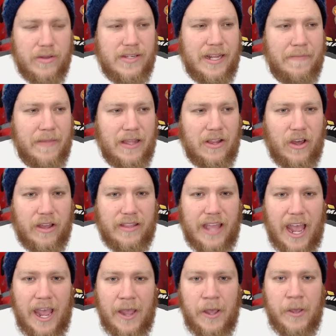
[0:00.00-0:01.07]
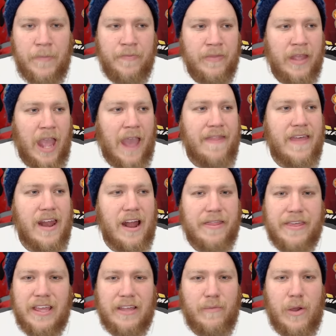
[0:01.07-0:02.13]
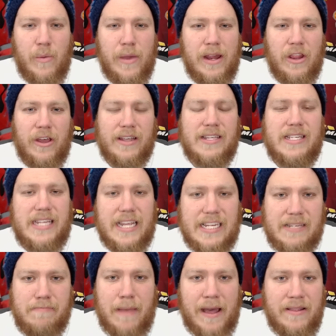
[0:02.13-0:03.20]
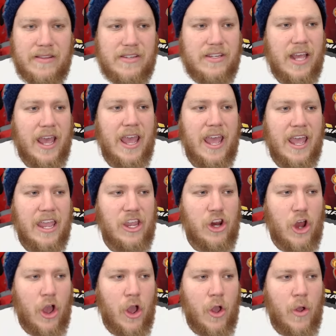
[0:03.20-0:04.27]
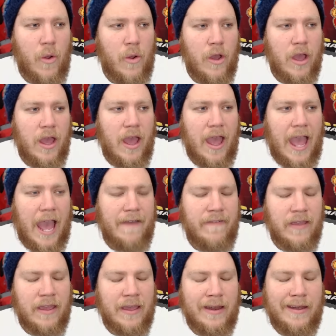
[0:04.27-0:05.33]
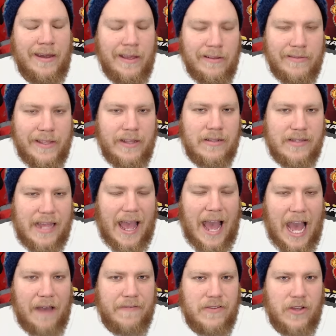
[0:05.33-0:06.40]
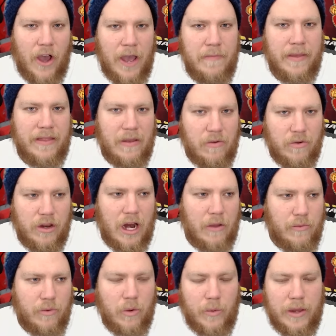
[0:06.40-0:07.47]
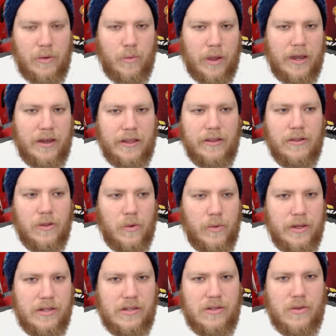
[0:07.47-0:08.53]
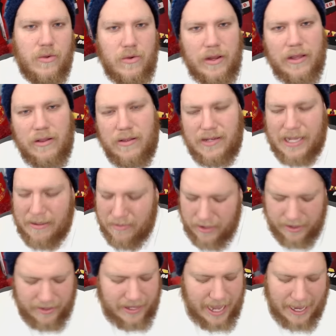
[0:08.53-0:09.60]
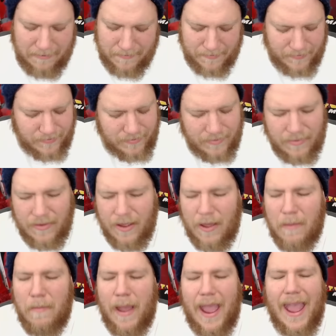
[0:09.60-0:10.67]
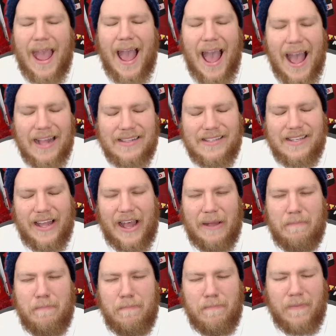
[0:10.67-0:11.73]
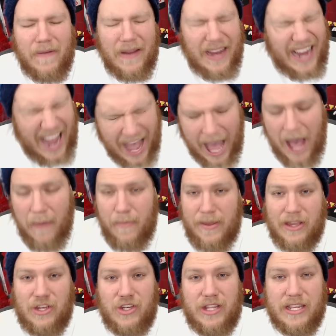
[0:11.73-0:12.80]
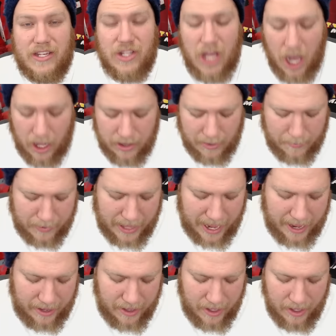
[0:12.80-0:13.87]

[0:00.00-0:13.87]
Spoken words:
something like that. And then I think we went like 6 months, you know, having nil-nils at halftime, and then, you know, we'll win 1-0 or win 2-0 or something like that. Mate, utter garbage, the style of play.